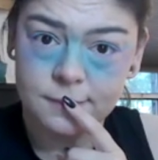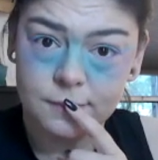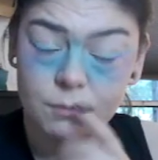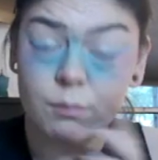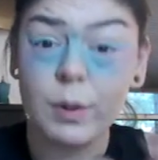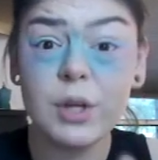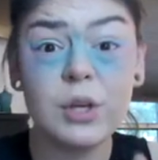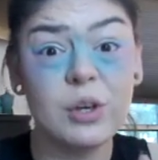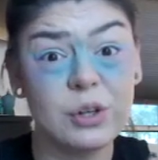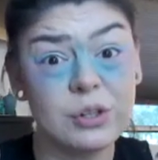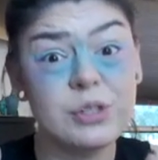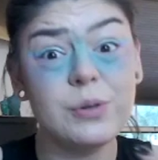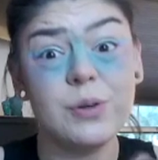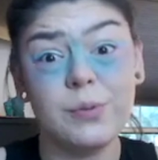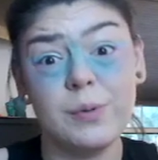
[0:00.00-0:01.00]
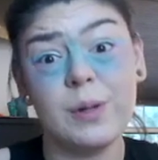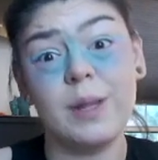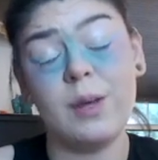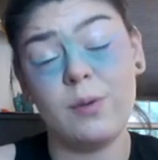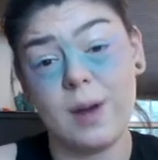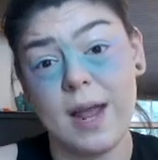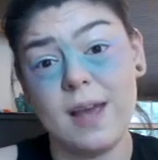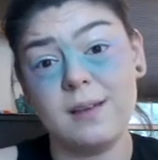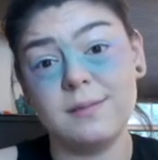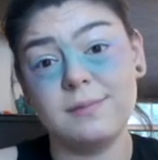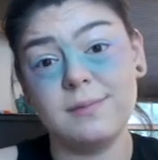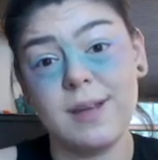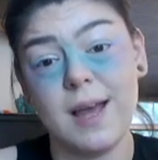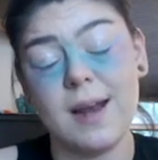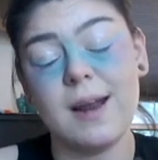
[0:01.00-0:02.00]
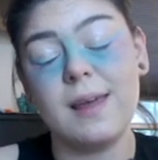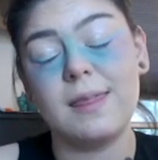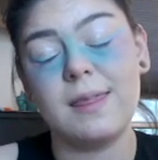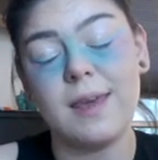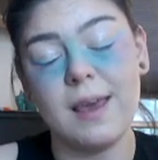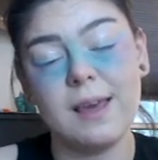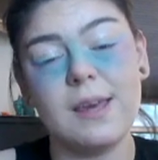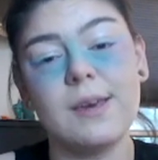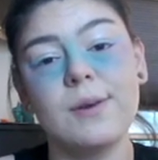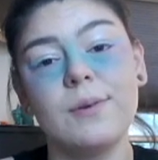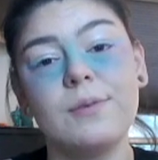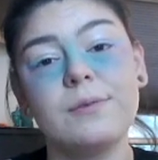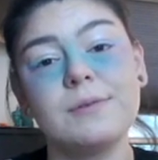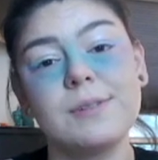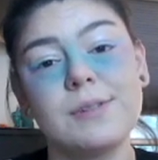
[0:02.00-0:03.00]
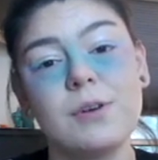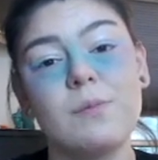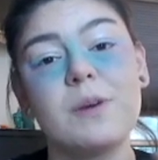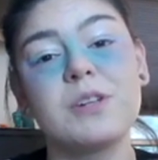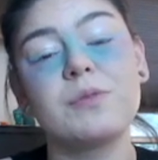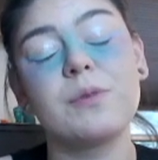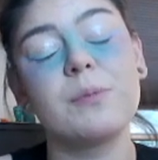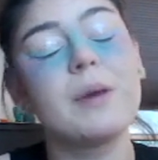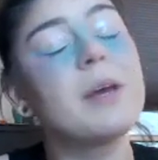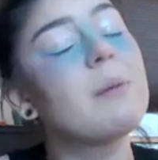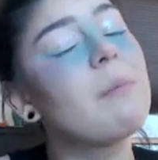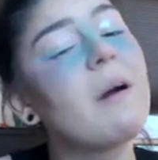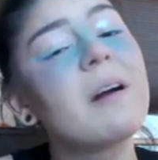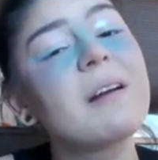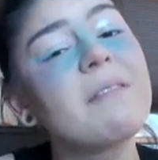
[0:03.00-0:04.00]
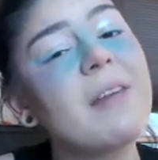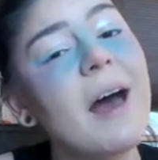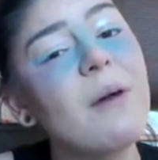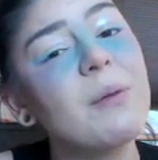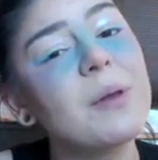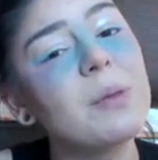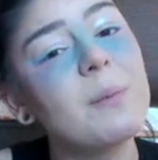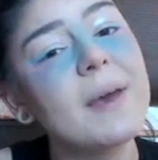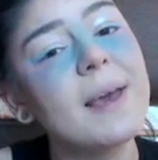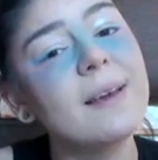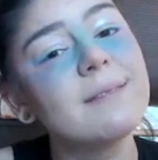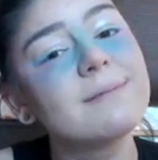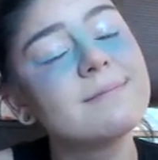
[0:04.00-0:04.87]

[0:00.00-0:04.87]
But you're doing really great, and I thank you so much for being part of that with me.